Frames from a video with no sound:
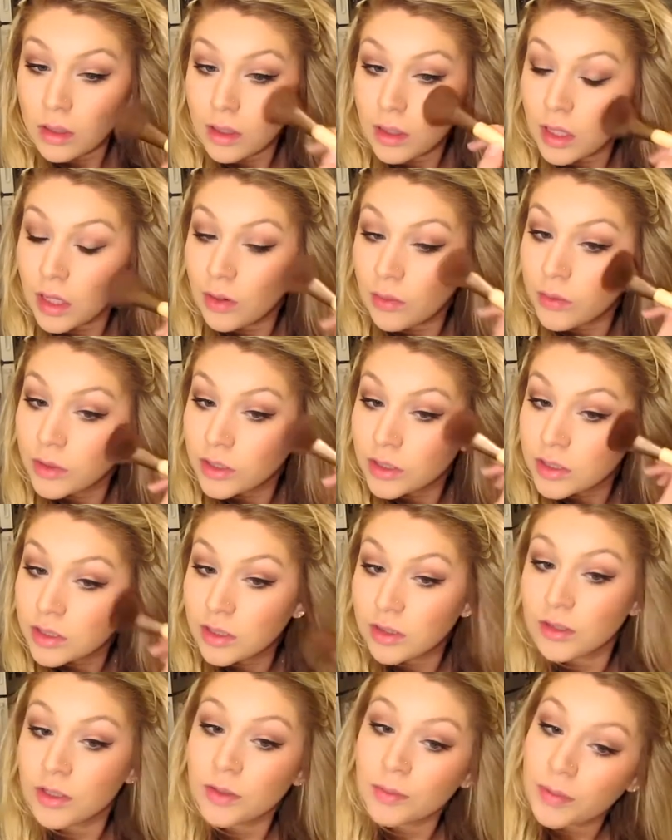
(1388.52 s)
And we're just
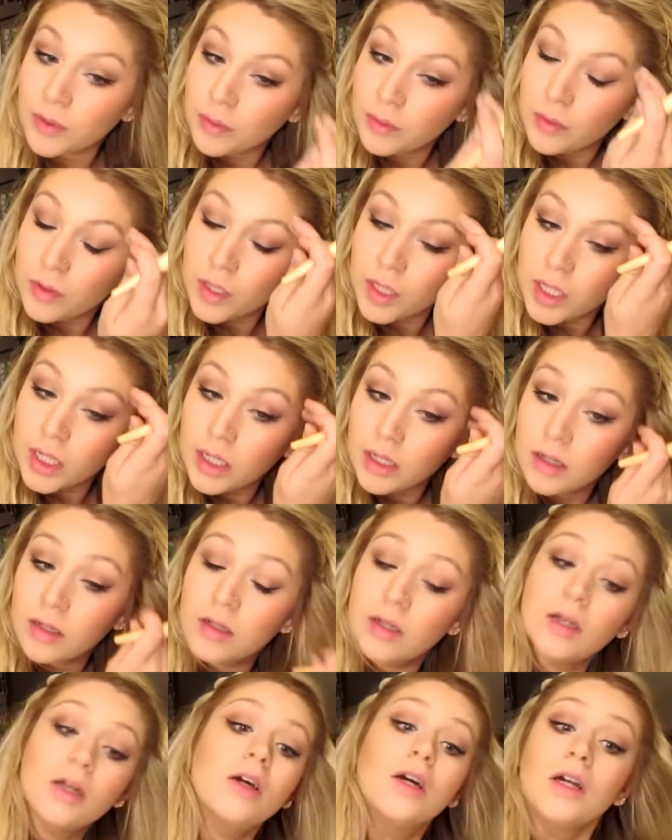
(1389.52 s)
going to be putting
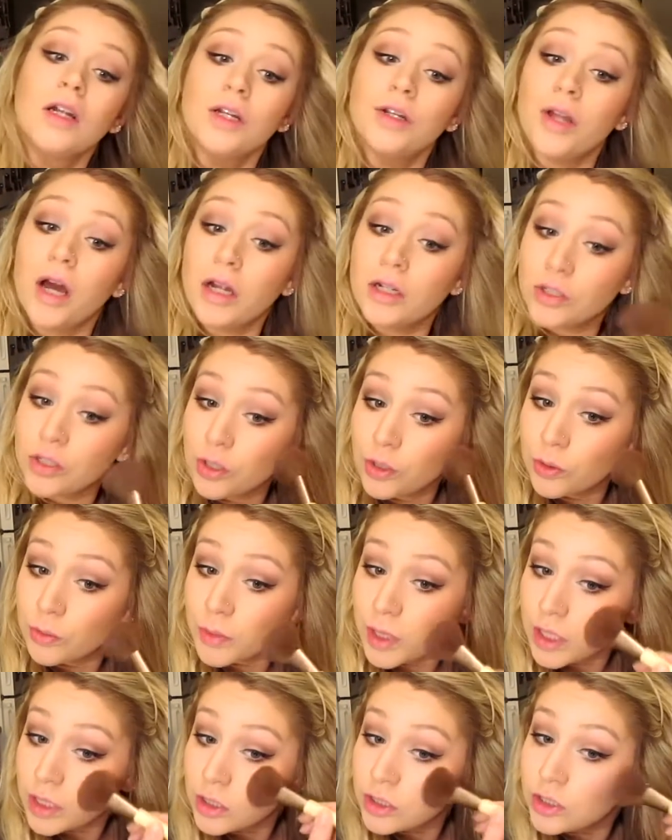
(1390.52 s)
not too
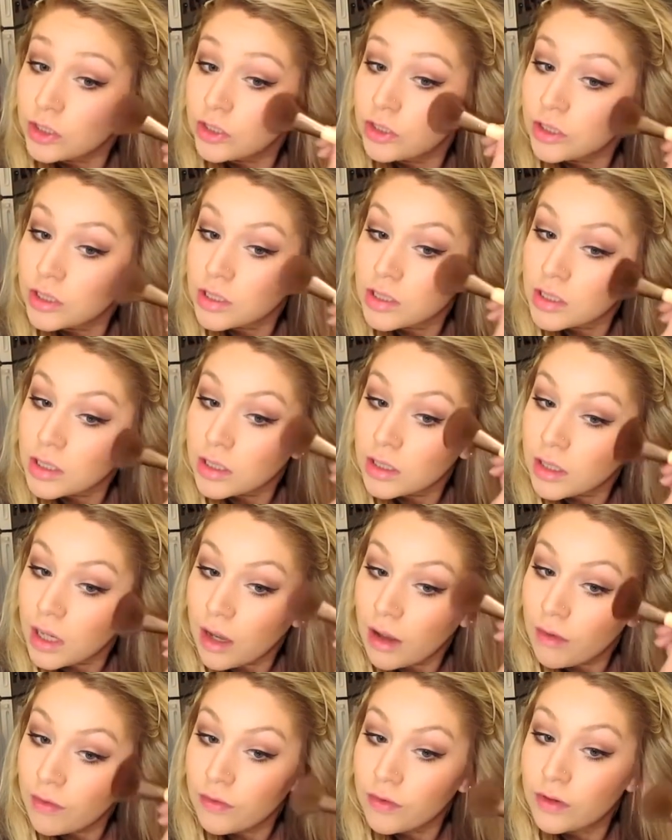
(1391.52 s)
much, just
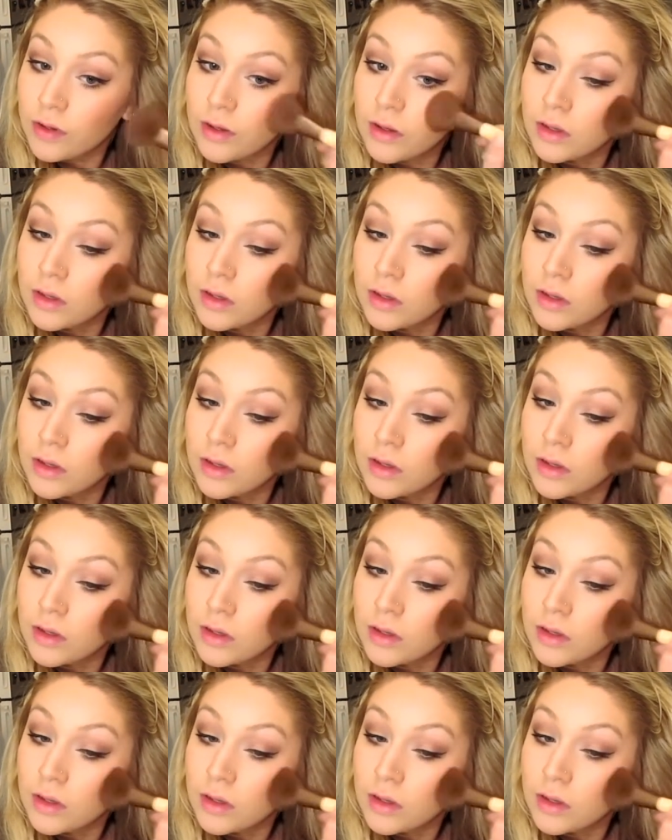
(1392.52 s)
enough